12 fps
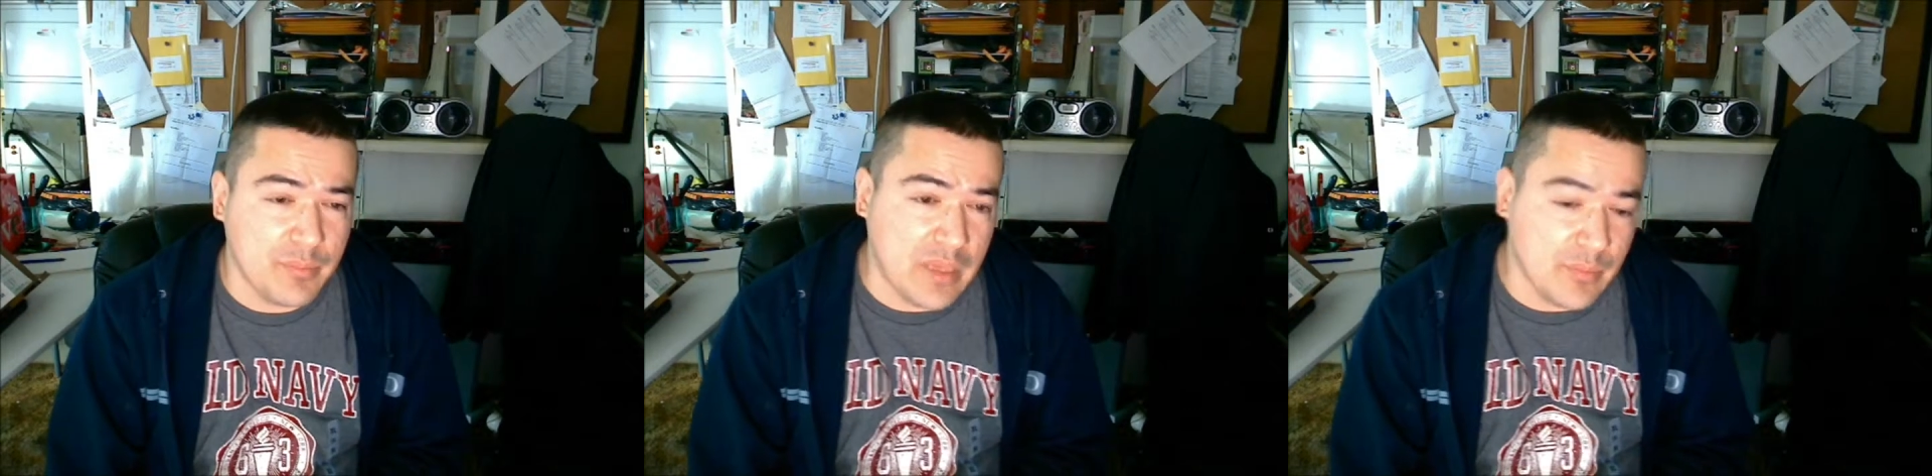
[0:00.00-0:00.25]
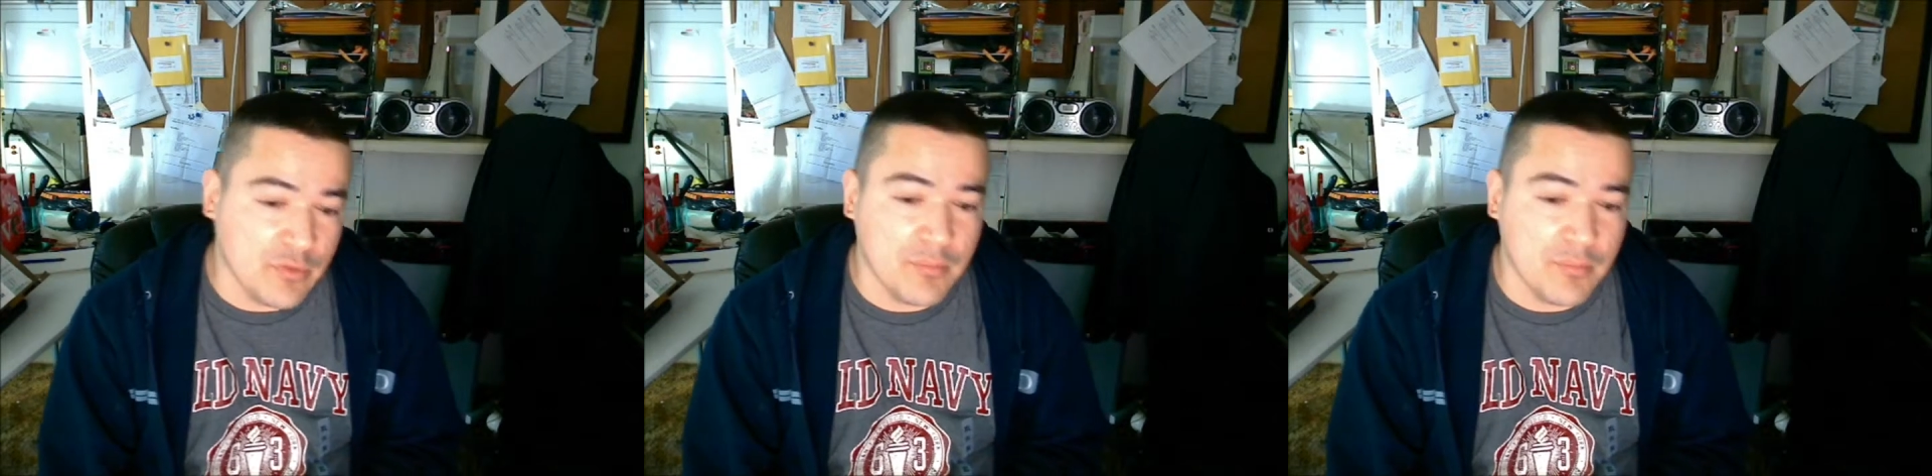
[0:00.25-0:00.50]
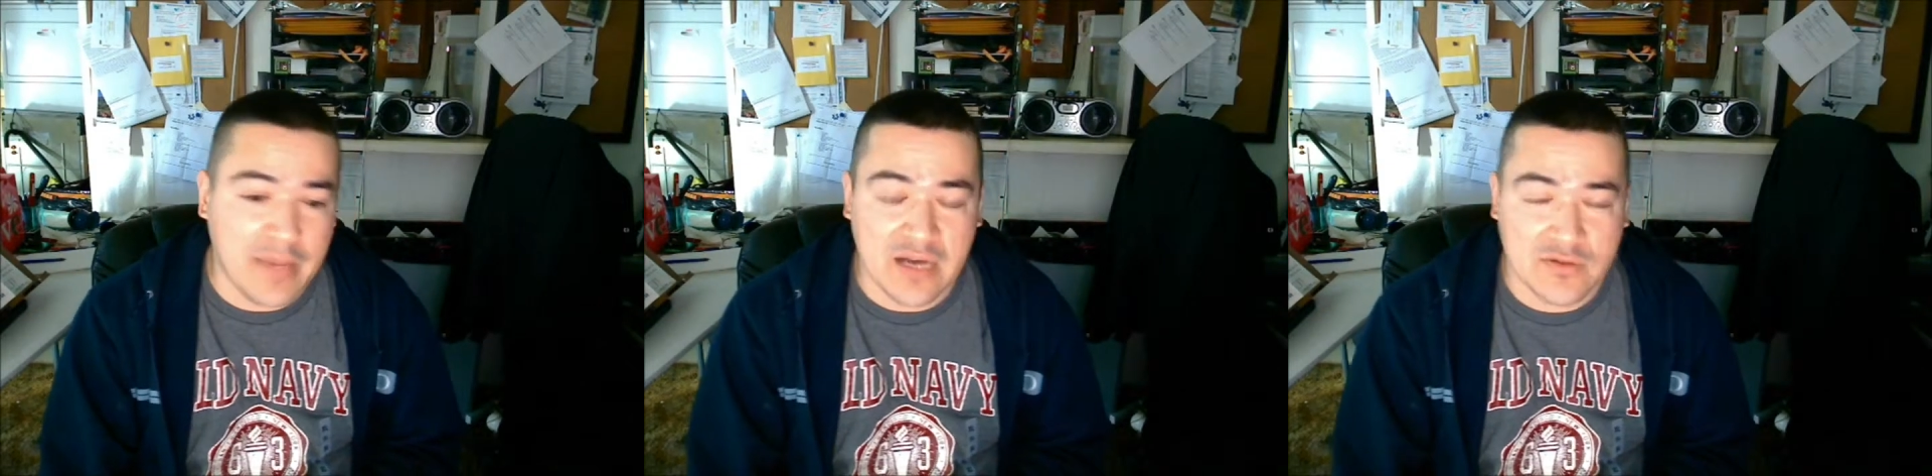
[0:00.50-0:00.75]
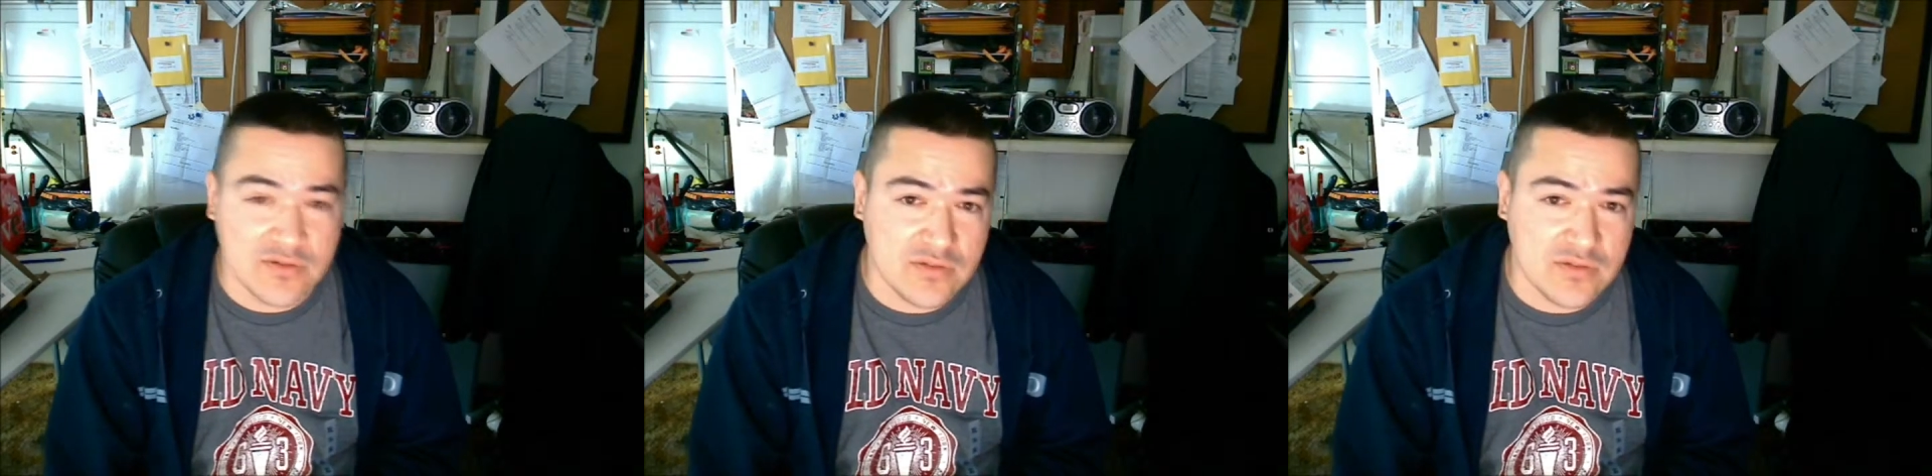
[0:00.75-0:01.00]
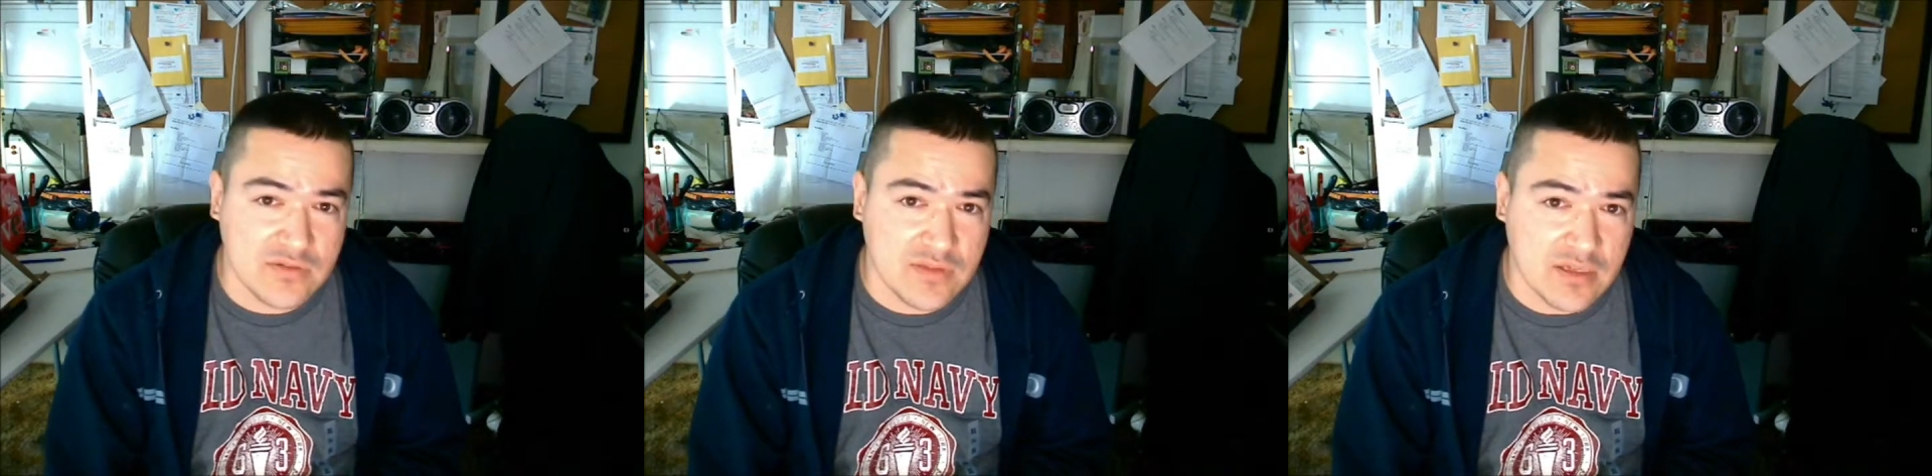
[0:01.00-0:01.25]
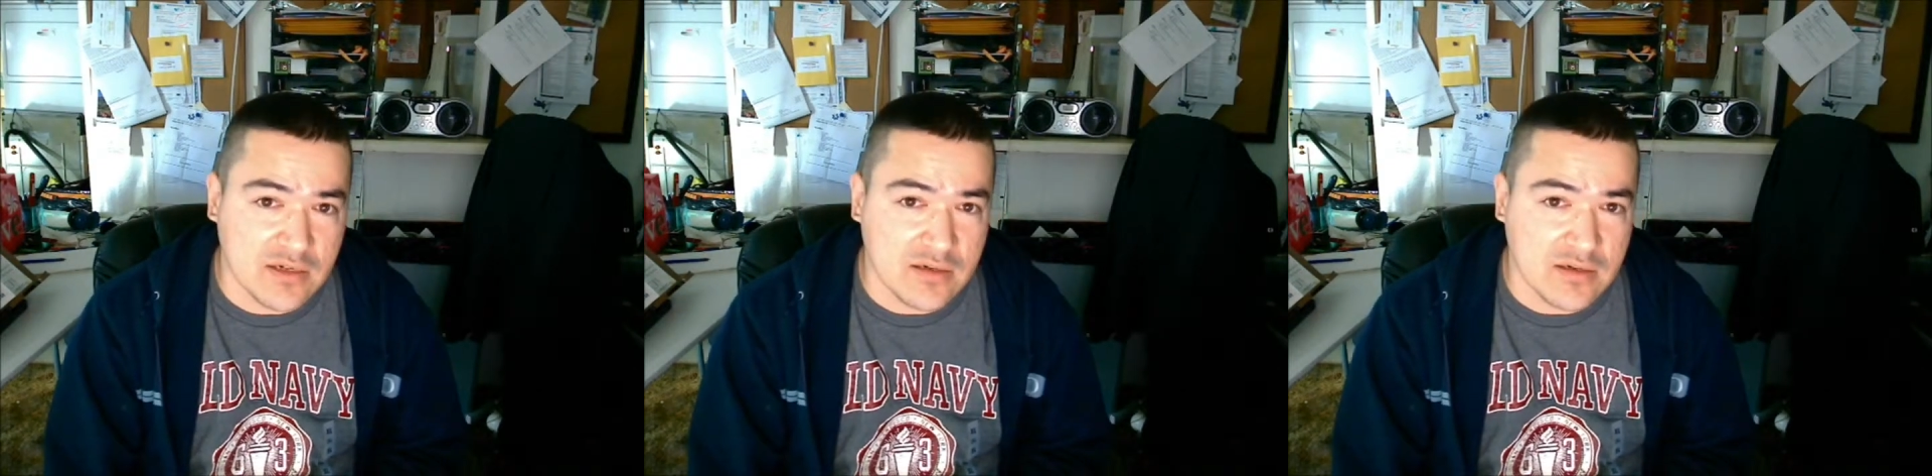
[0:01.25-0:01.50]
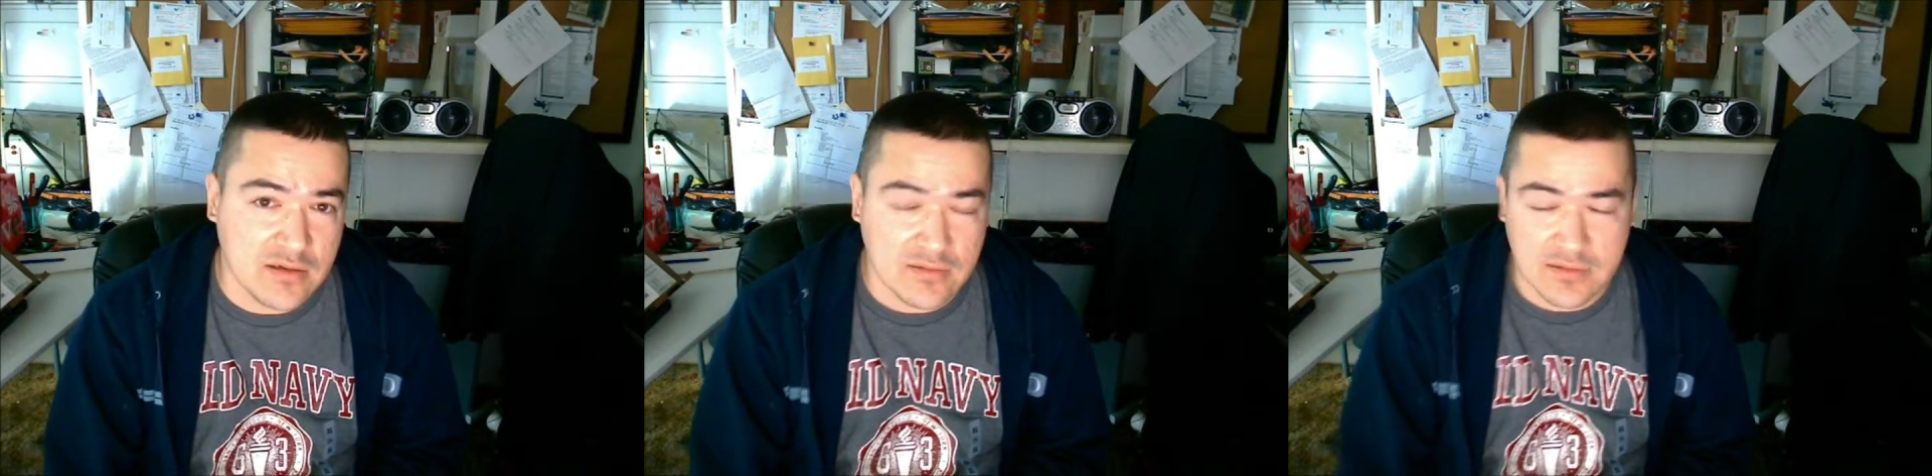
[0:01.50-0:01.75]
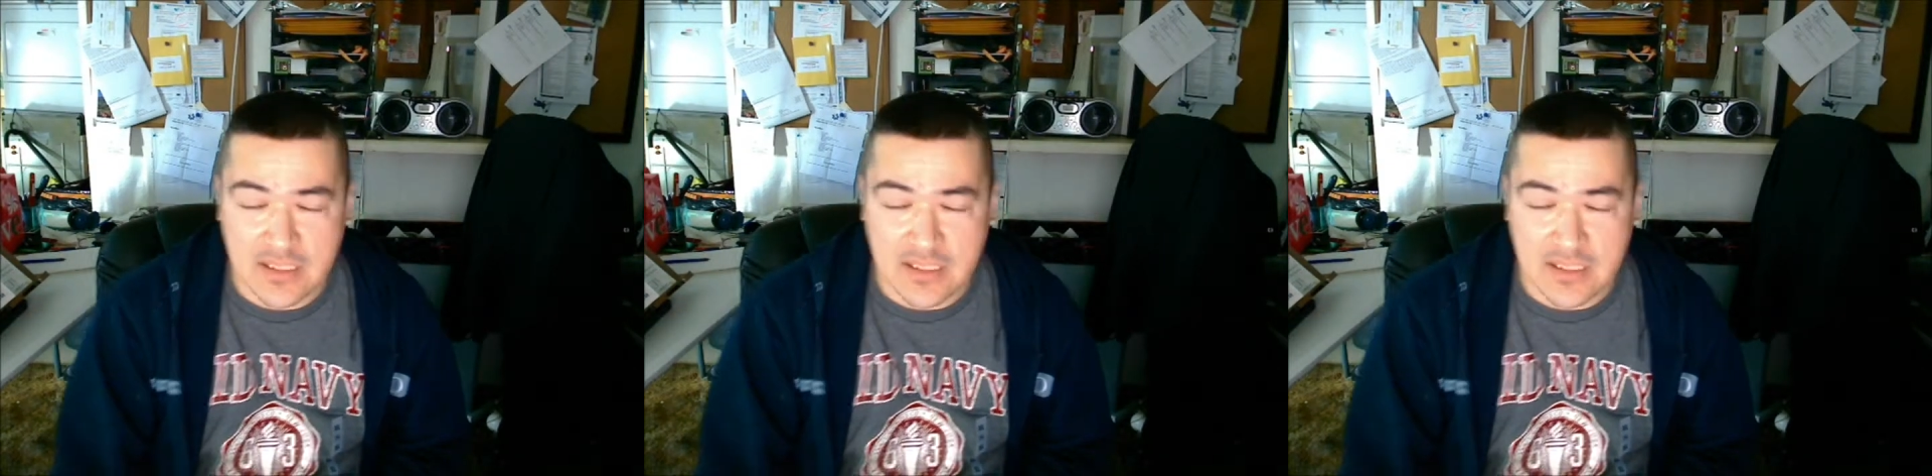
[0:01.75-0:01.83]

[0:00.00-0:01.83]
people bounce their